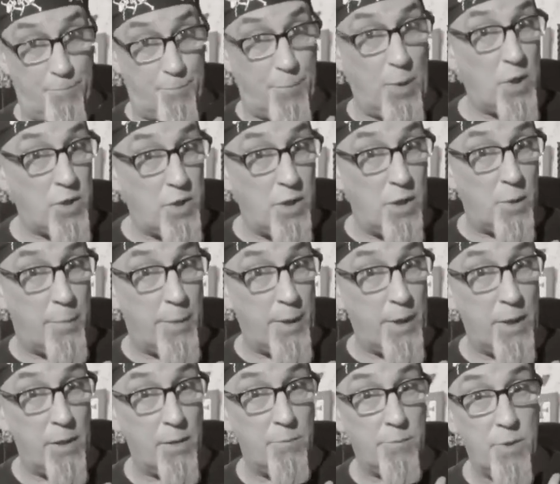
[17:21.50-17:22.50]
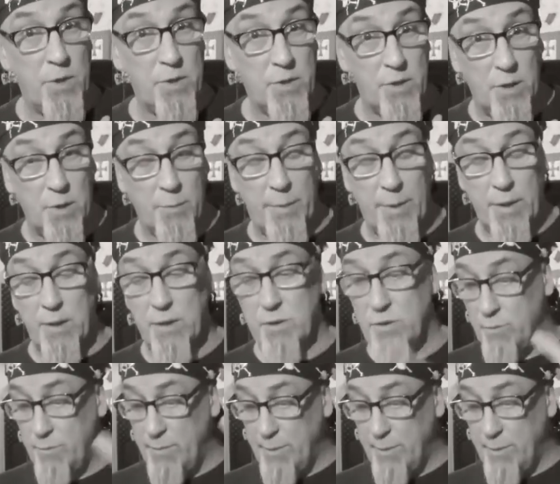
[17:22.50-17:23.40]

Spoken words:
Personal opinion. Some